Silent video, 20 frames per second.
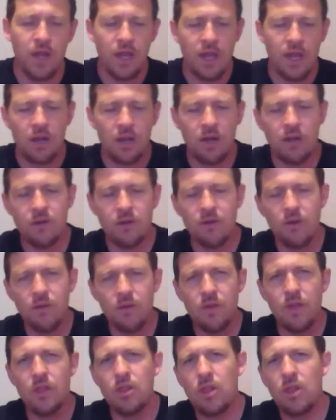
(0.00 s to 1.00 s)
And under
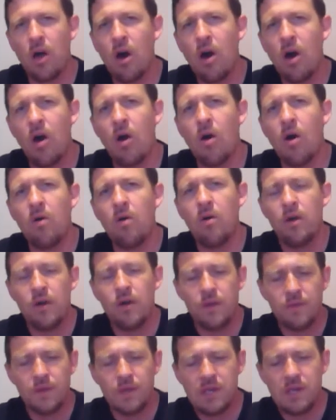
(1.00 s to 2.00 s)
the law,
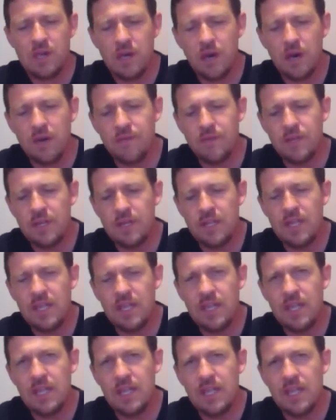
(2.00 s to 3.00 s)
the covenant
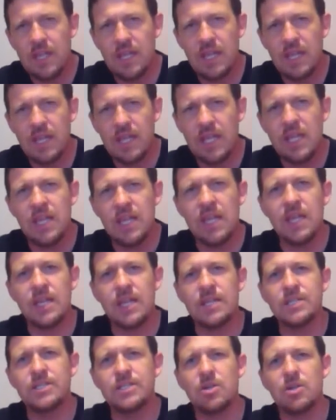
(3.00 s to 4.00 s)

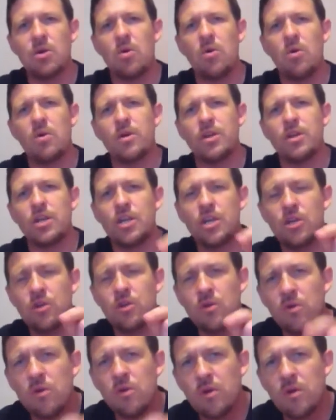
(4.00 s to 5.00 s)
hinged on
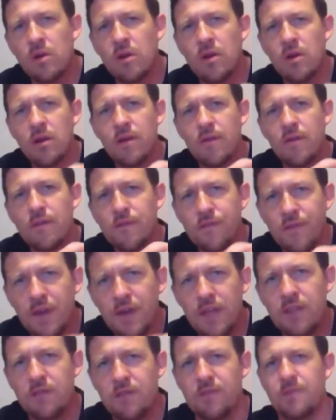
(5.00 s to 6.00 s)
your
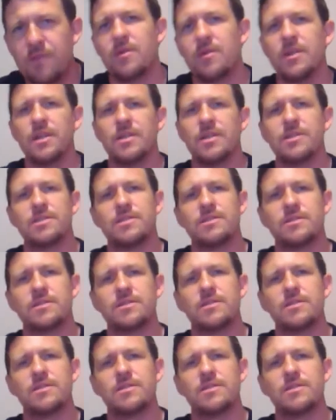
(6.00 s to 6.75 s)
faithfulness,